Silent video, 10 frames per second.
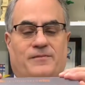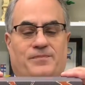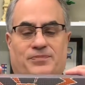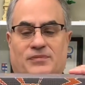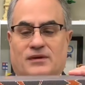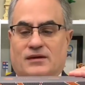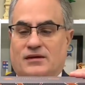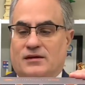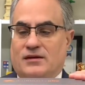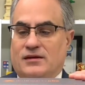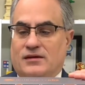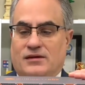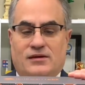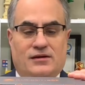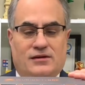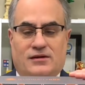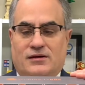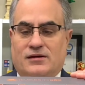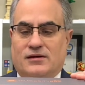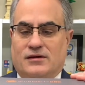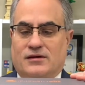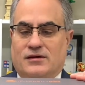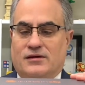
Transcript: Nobody speaks.